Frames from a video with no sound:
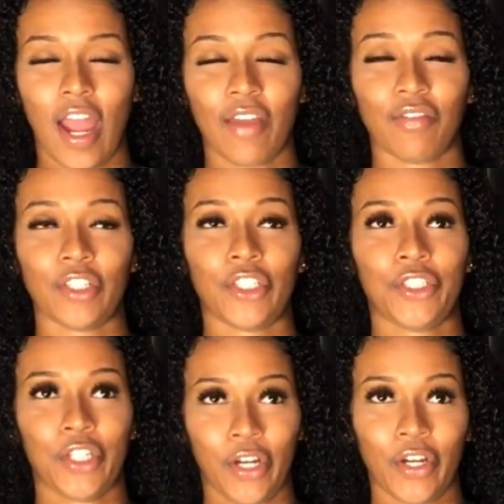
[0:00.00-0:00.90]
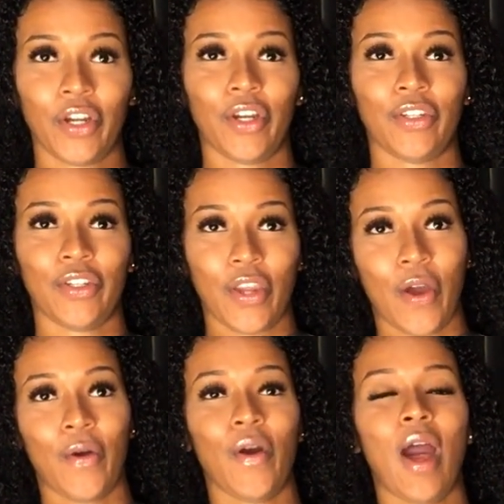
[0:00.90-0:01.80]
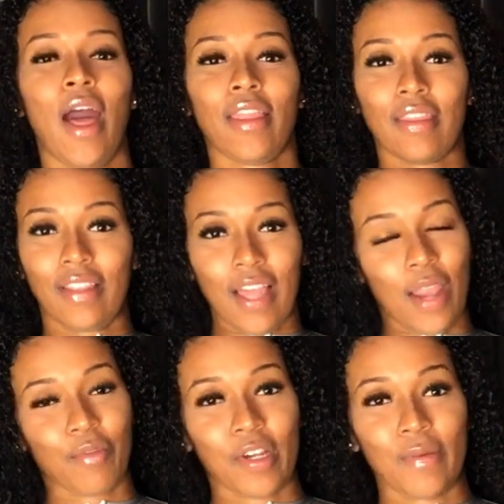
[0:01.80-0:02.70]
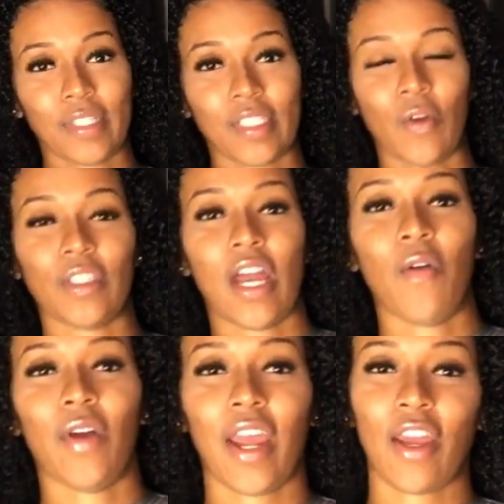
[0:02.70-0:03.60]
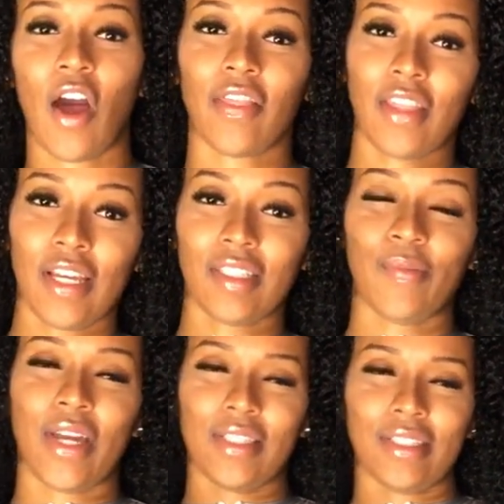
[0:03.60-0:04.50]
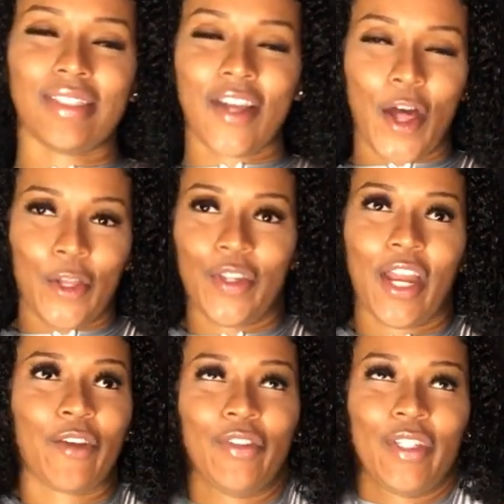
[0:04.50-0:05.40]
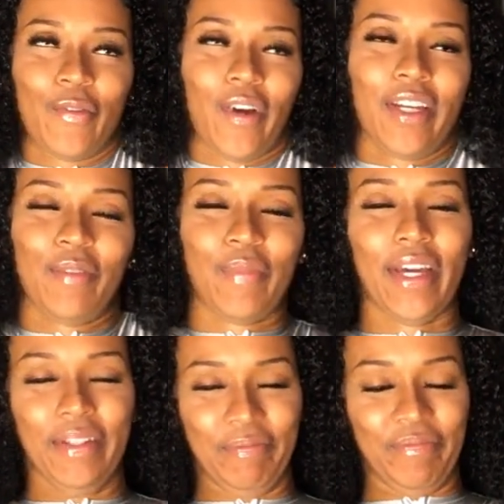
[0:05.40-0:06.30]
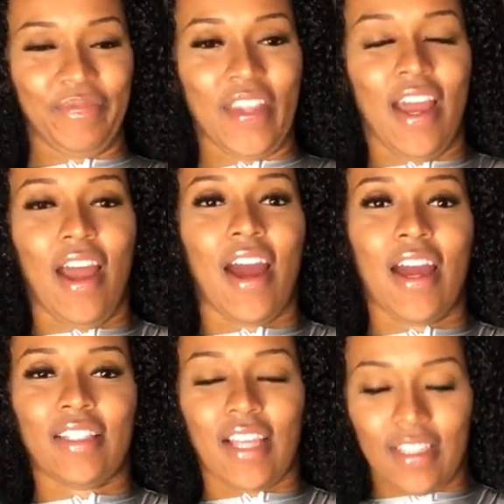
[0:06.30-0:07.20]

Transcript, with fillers: I for sure know that the lime green was sold out when I got this because it's the color that I really wanted, but I had to